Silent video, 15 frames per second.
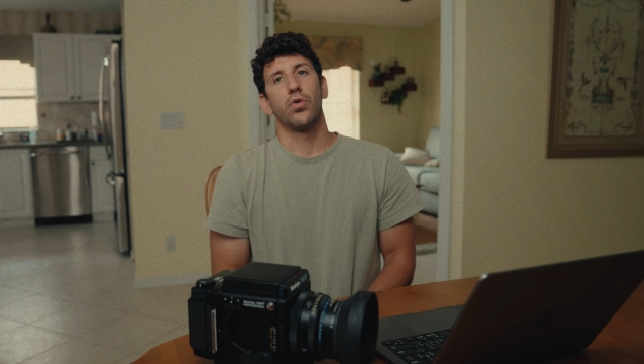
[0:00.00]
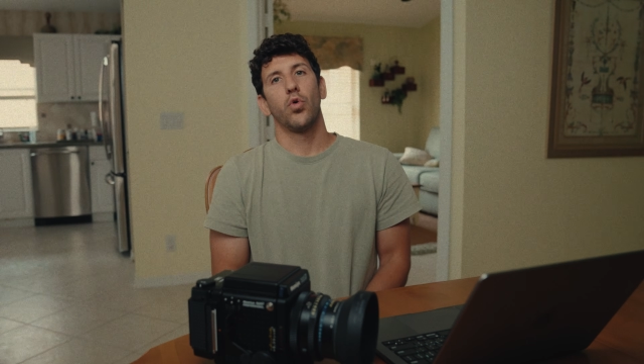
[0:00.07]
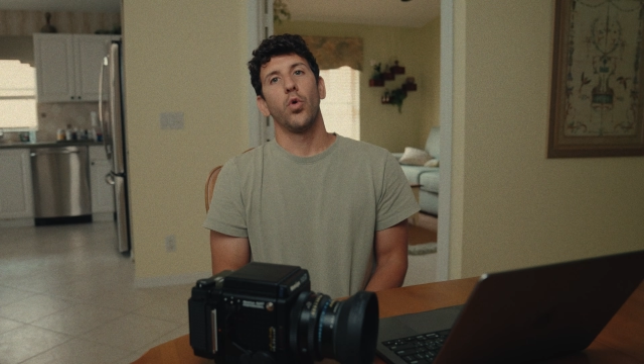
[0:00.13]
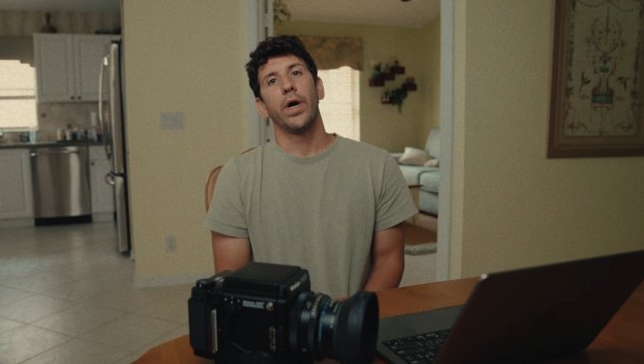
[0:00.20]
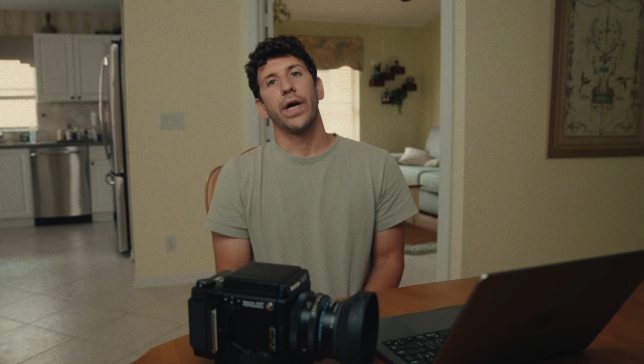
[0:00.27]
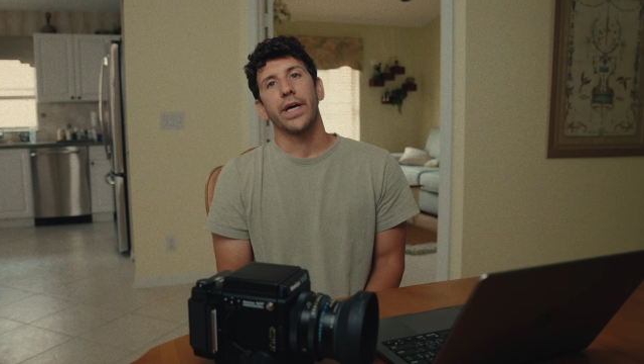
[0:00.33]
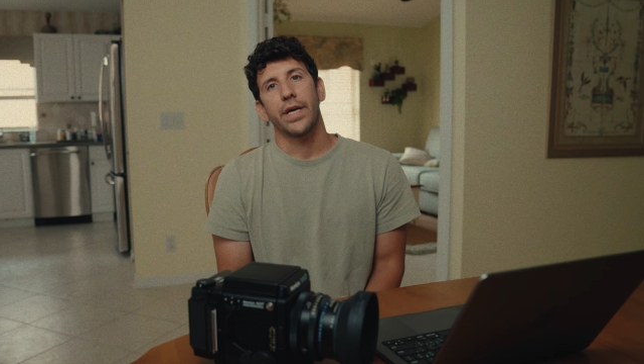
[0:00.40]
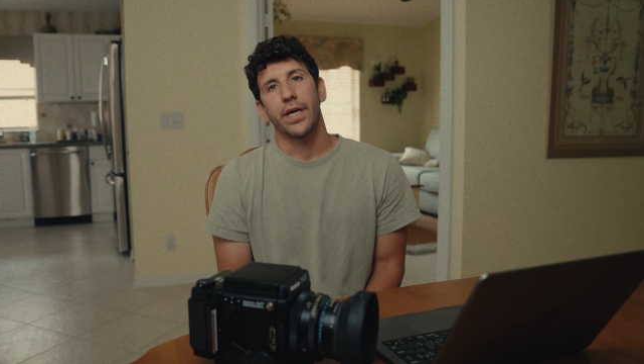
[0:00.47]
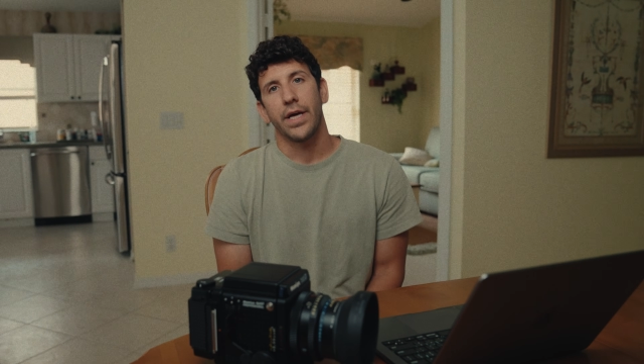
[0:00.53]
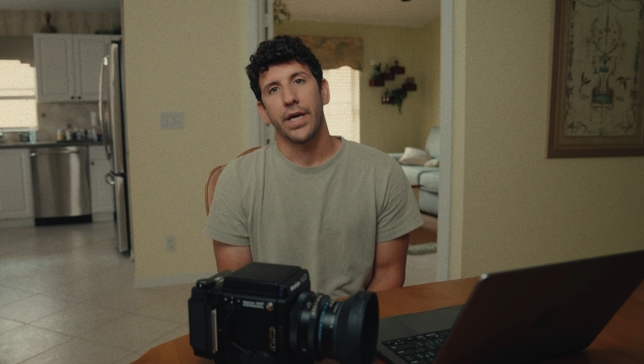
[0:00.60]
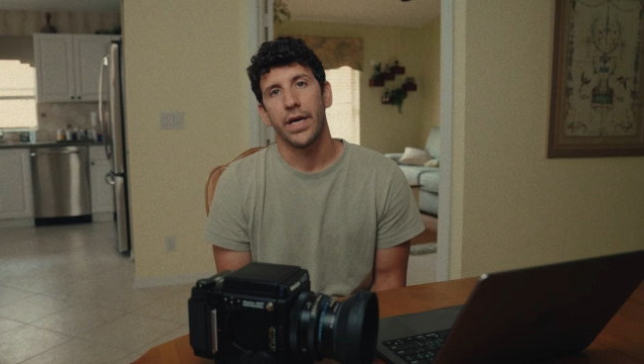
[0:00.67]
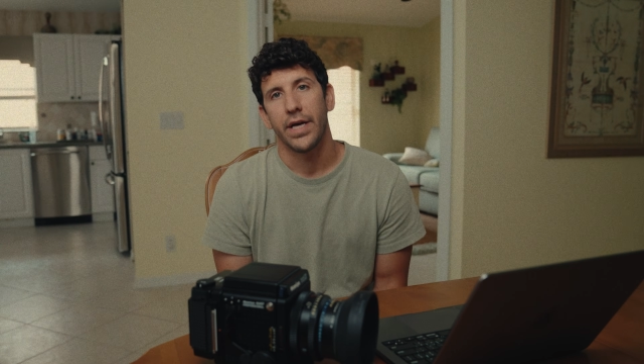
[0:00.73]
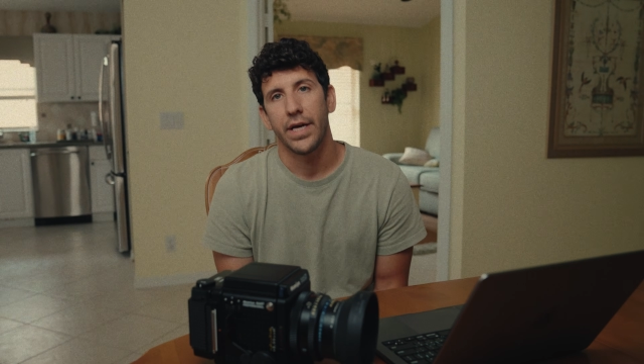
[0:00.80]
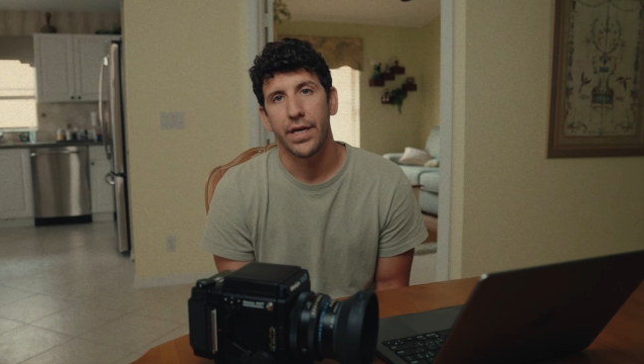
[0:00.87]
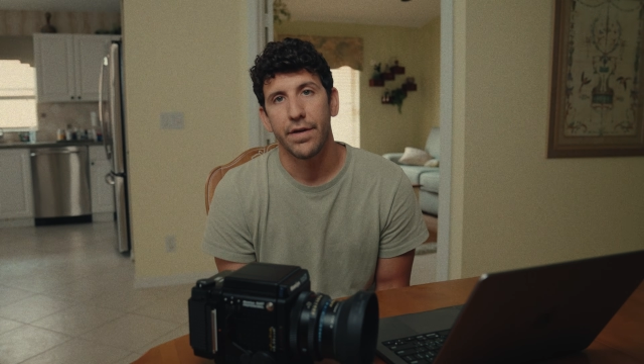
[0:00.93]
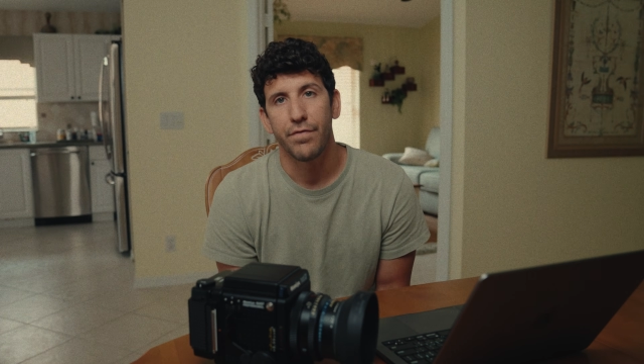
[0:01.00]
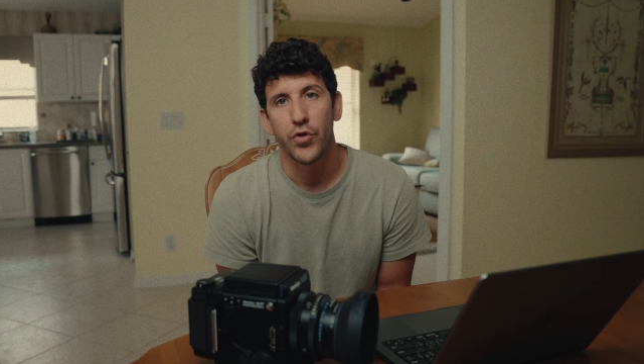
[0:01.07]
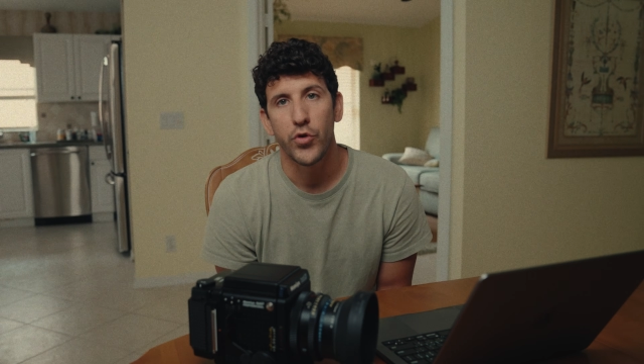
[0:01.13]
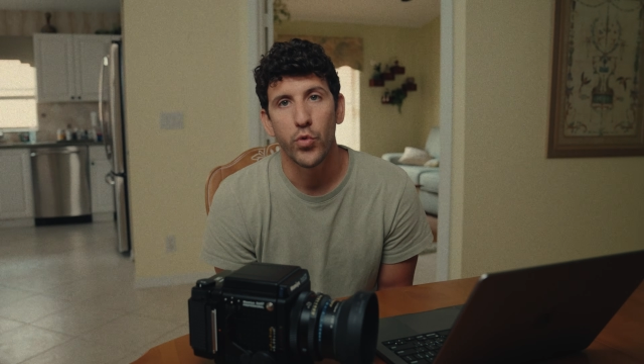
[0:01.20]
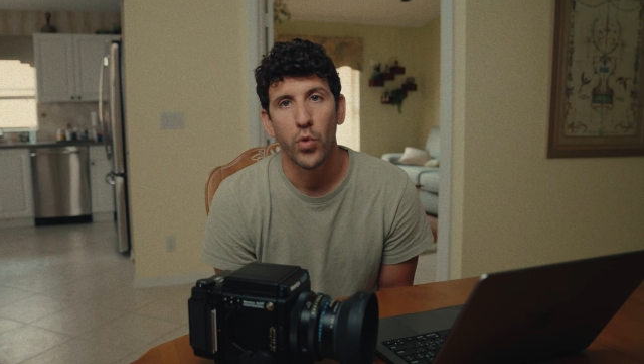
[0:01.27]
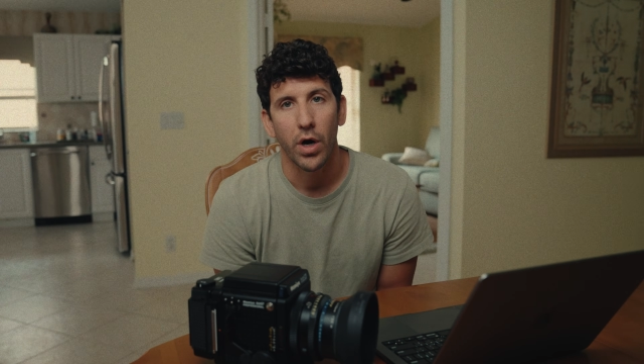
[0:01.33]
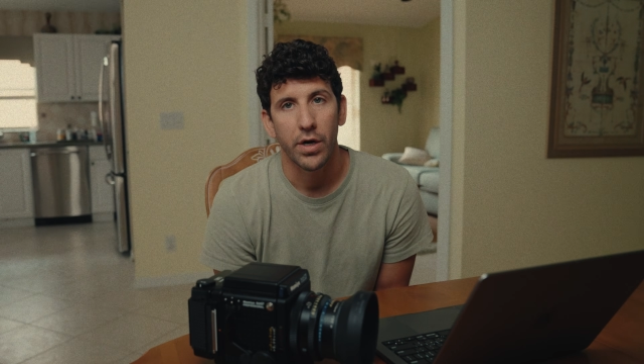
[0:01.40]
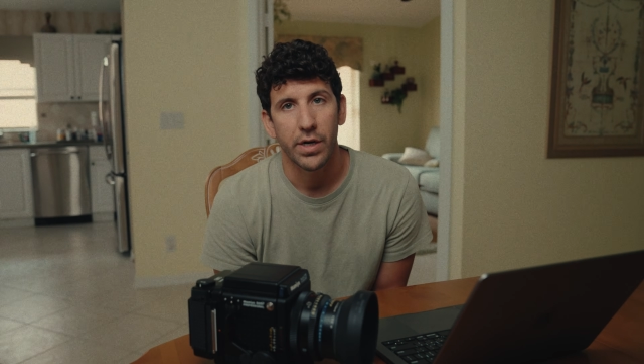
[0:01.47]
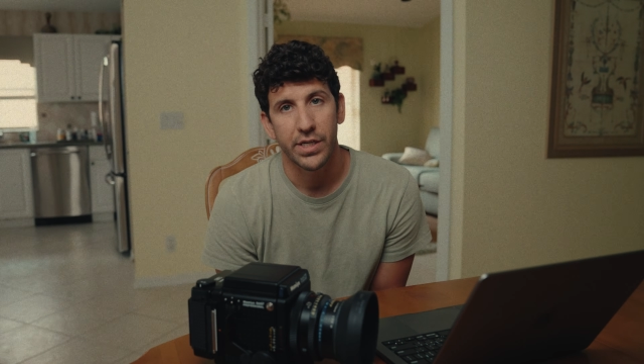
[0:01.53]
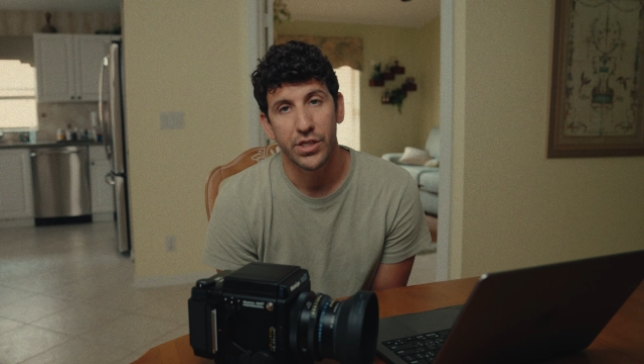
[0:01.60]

quick, if you are